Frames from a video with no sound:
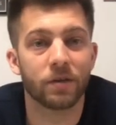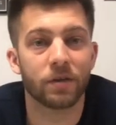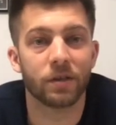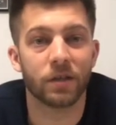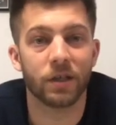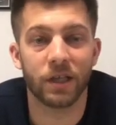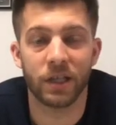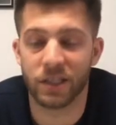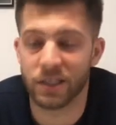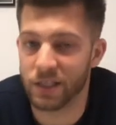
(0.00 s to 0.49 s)

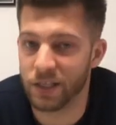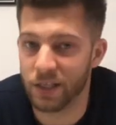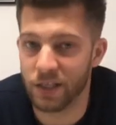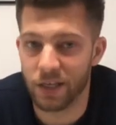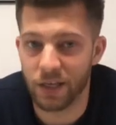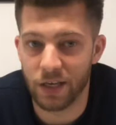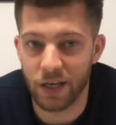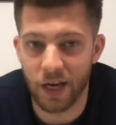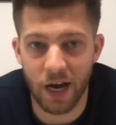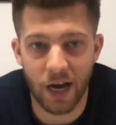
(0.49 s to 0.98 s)
it's
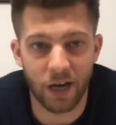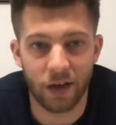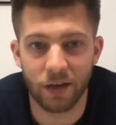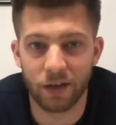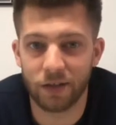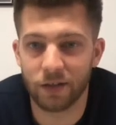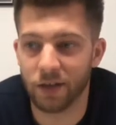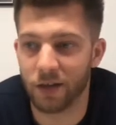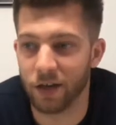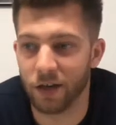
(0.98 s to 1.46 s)
not
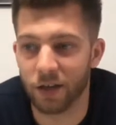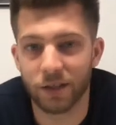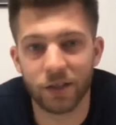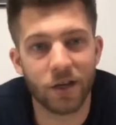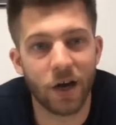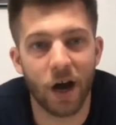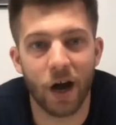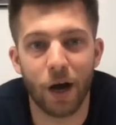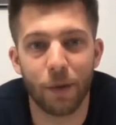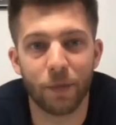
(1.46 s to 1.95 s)

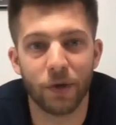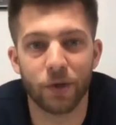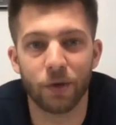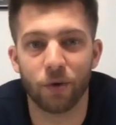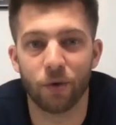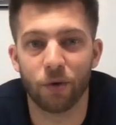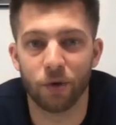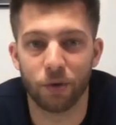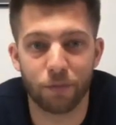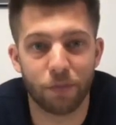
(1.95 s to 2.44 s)
uncommon
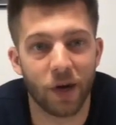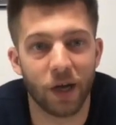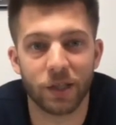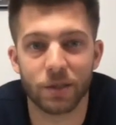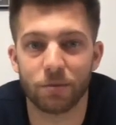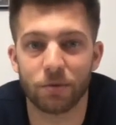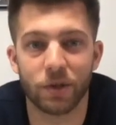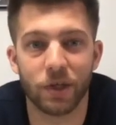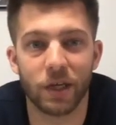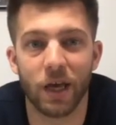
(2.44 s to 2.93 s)
or
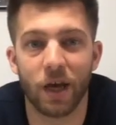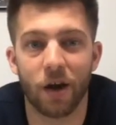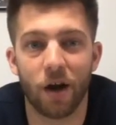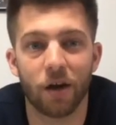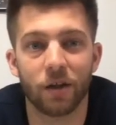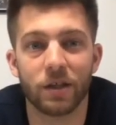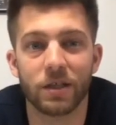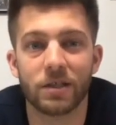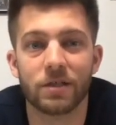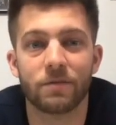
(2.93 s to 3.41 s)
impossible to get
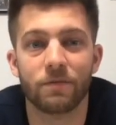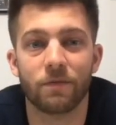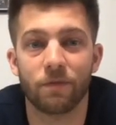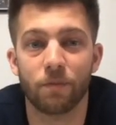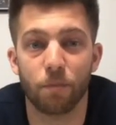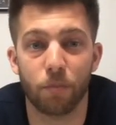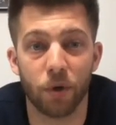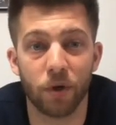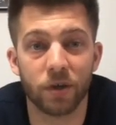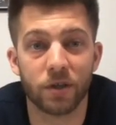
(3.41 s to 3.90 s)
all these
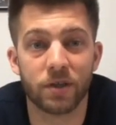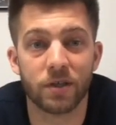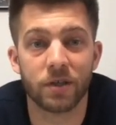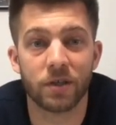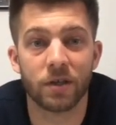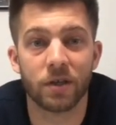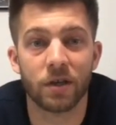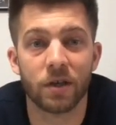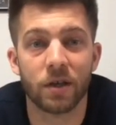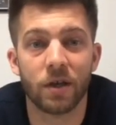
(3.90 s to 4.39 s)
books
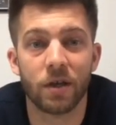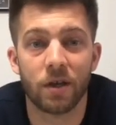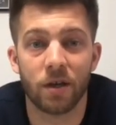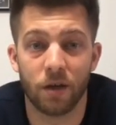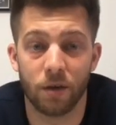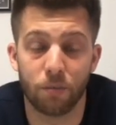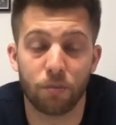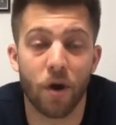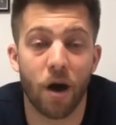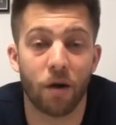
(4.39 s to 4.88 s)

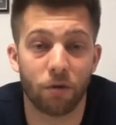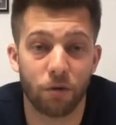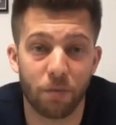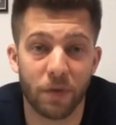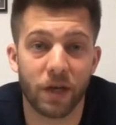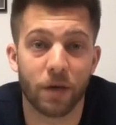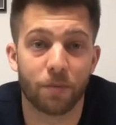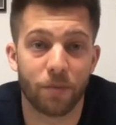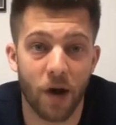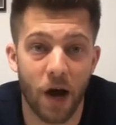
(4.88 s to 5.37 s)
and probably
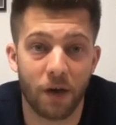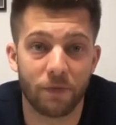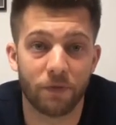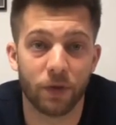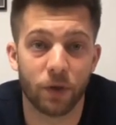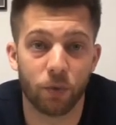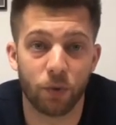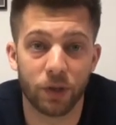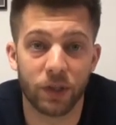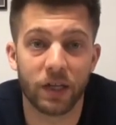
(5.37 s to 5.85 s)
make a
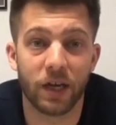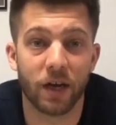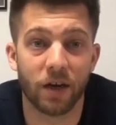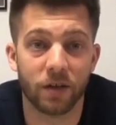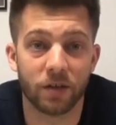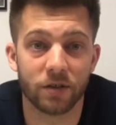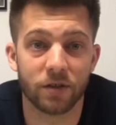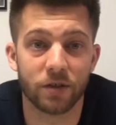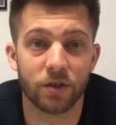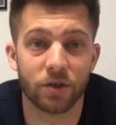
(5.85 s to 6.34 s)
profit when the
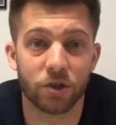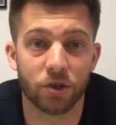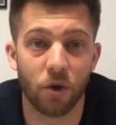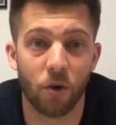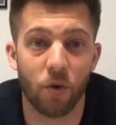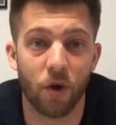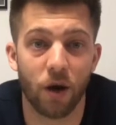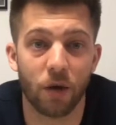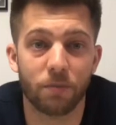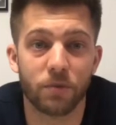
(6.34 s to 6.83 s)
characters
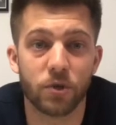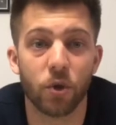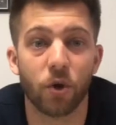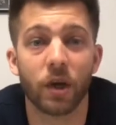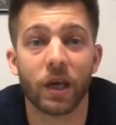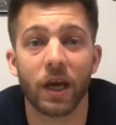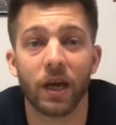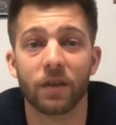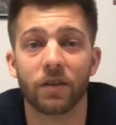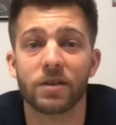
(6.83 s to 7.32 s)
show up. So
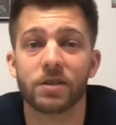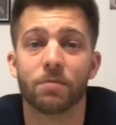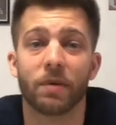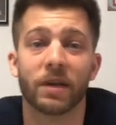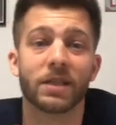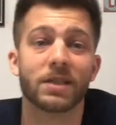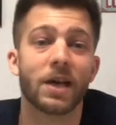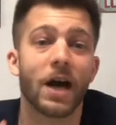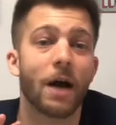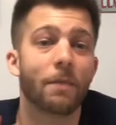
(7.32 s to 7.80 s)
again, this is my
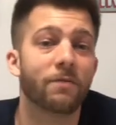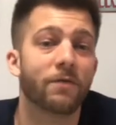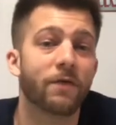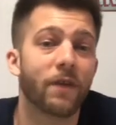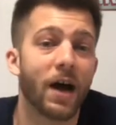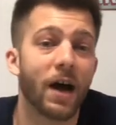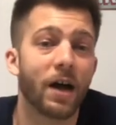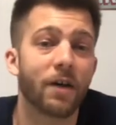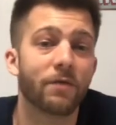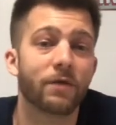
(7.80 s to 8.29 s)
top
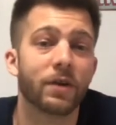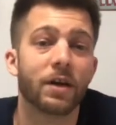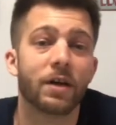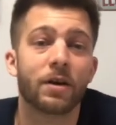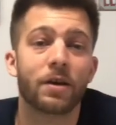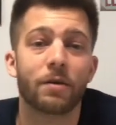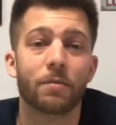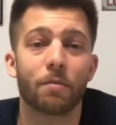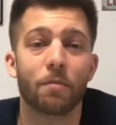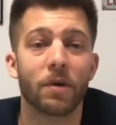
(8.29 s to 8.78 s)
5
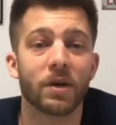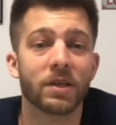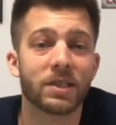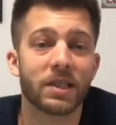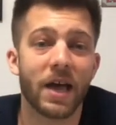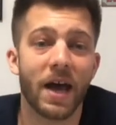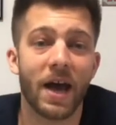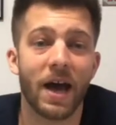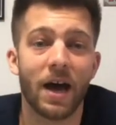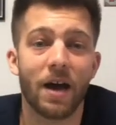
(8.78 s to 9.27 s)

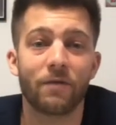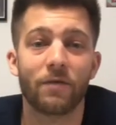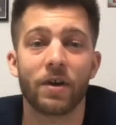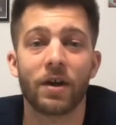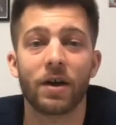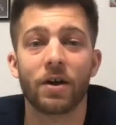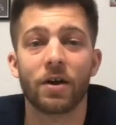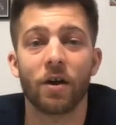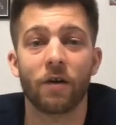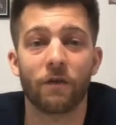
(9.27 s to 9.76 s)
must-have
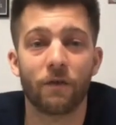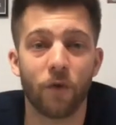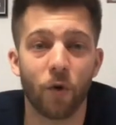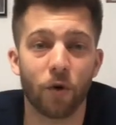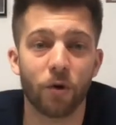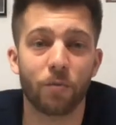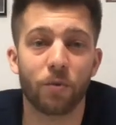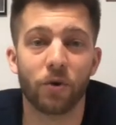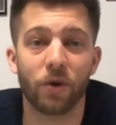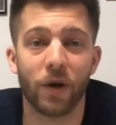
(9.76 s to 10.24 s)

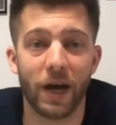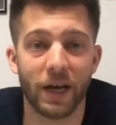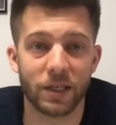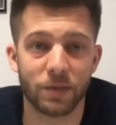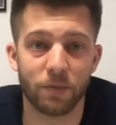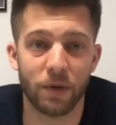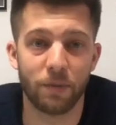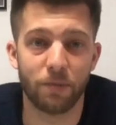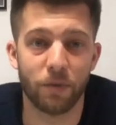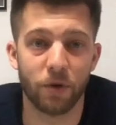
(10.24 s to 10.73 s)
affordable
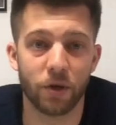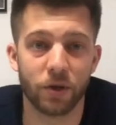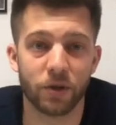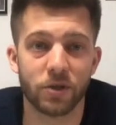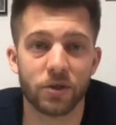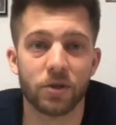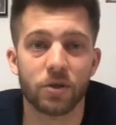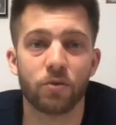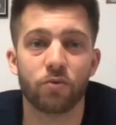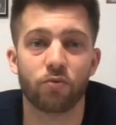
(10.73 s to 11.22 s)
X-Men
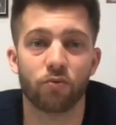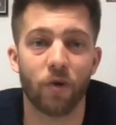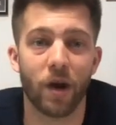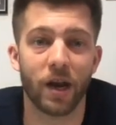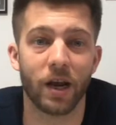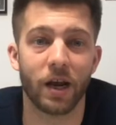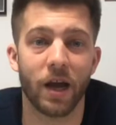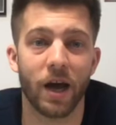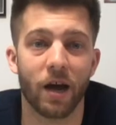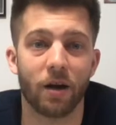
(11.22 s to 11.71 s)
books
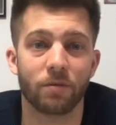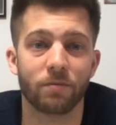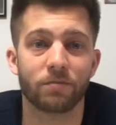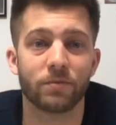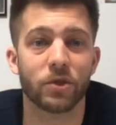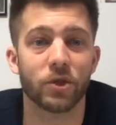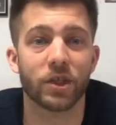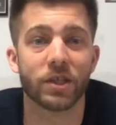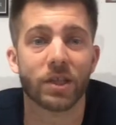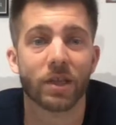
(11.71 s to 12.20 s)
right now.
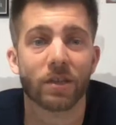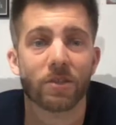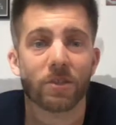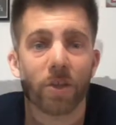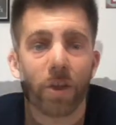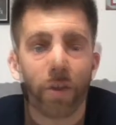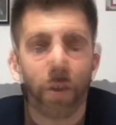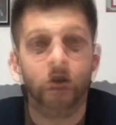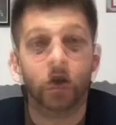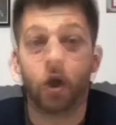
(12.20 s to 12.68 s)
So let's get
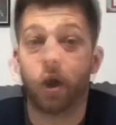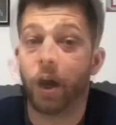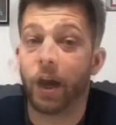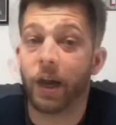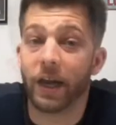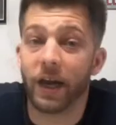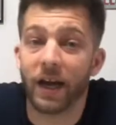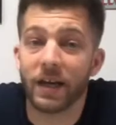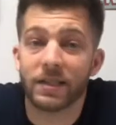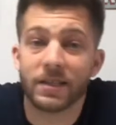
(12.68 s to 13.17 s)
started. All right,
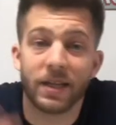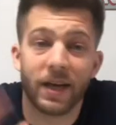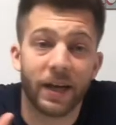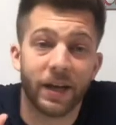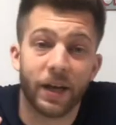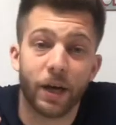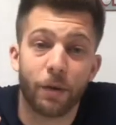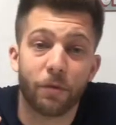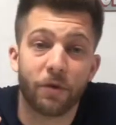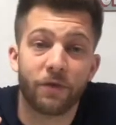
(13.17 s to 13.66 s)
guys, at
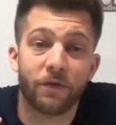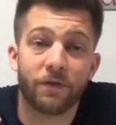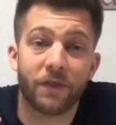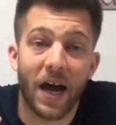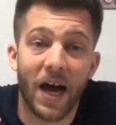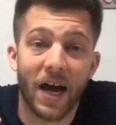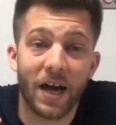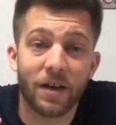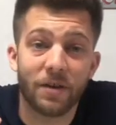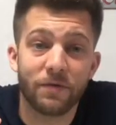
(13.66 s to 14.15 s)
number
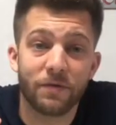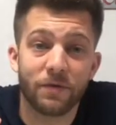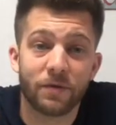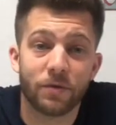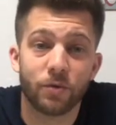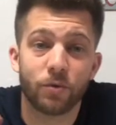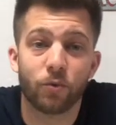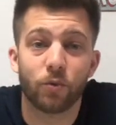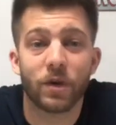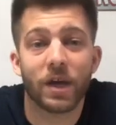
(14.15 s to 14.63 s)
5,
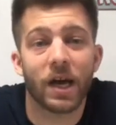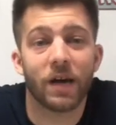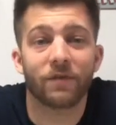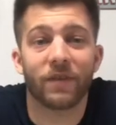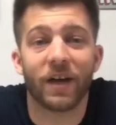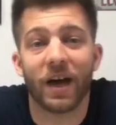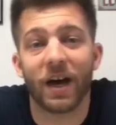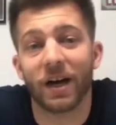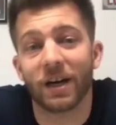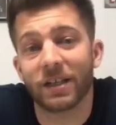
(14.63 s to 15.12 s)
we have
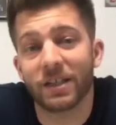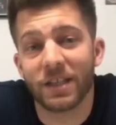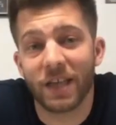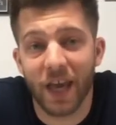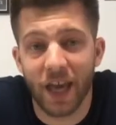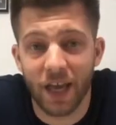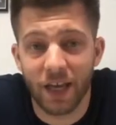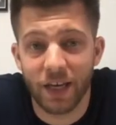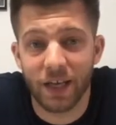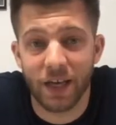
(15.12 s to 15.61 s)

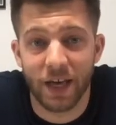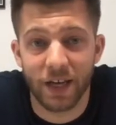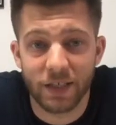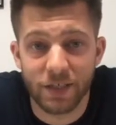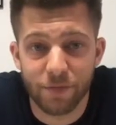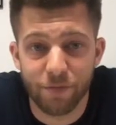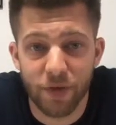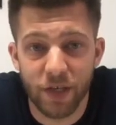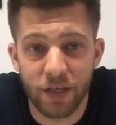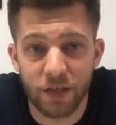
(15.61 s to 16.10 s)
Uncanny
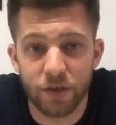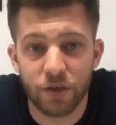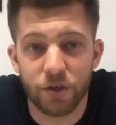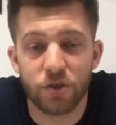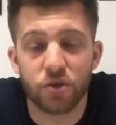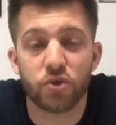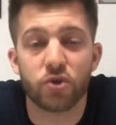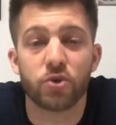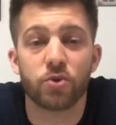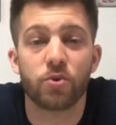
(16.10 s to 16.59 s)
X-Men
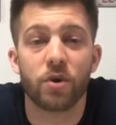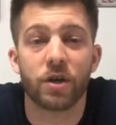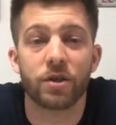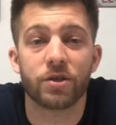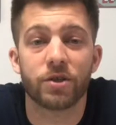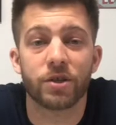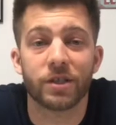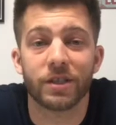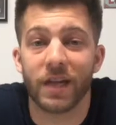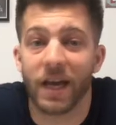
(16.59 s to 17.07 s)

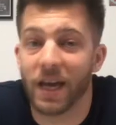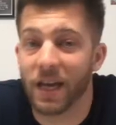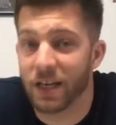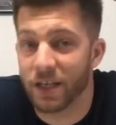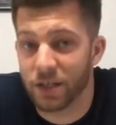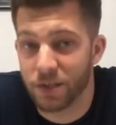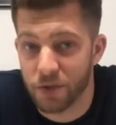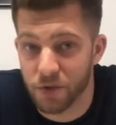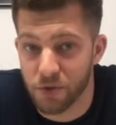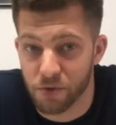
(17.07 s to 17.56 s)

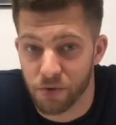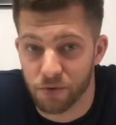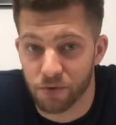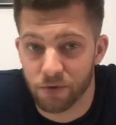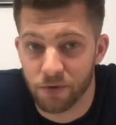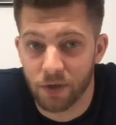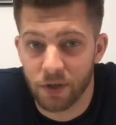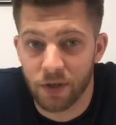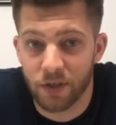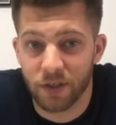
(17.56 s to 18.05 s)
282.
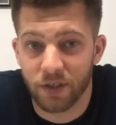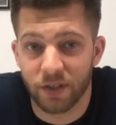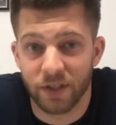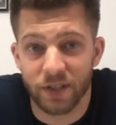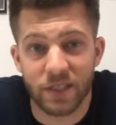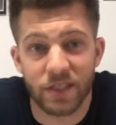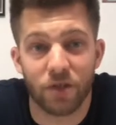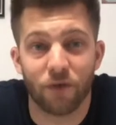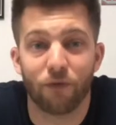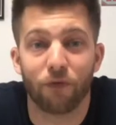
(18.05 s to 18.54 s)

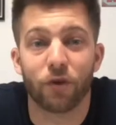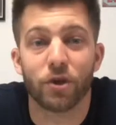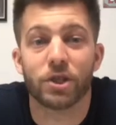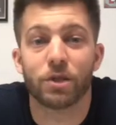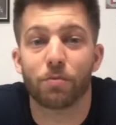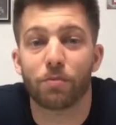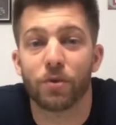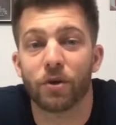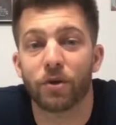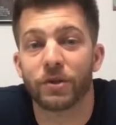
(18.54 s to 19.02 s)
This is the first
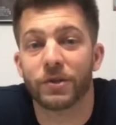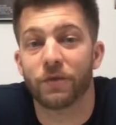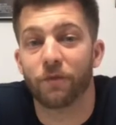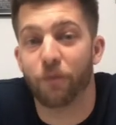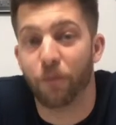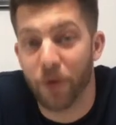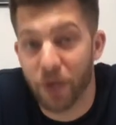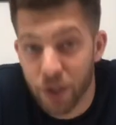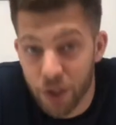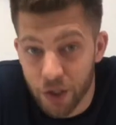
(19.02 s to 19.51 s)
appearance
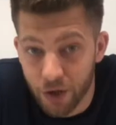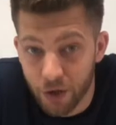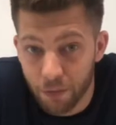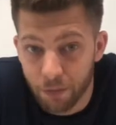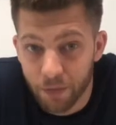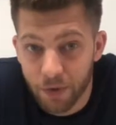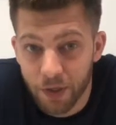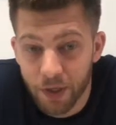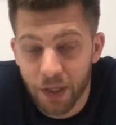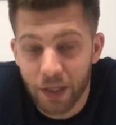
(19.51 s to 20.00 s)
of Bishop.
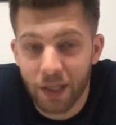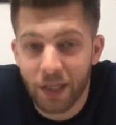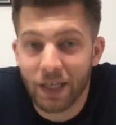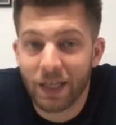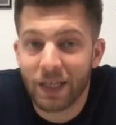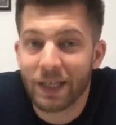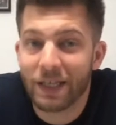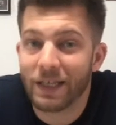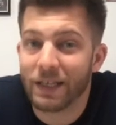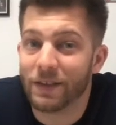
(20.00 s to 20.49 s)

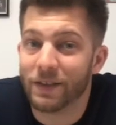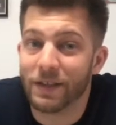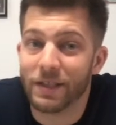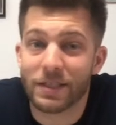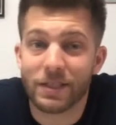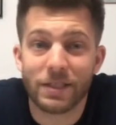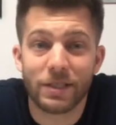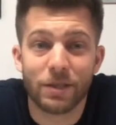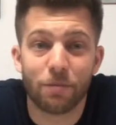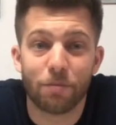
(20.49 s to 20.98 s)

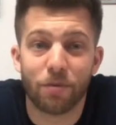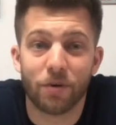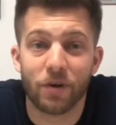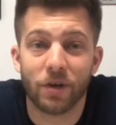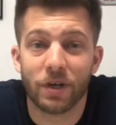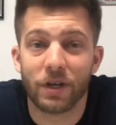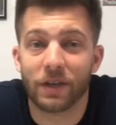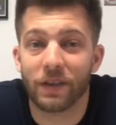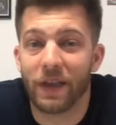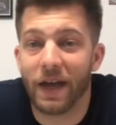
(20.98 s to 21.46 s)
This is a
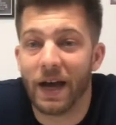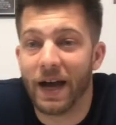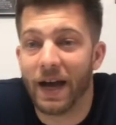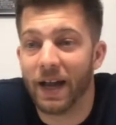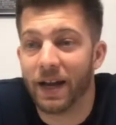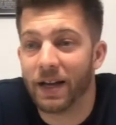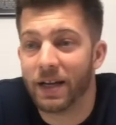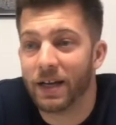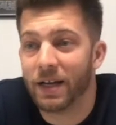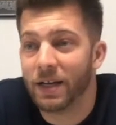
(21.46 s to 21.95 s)
book that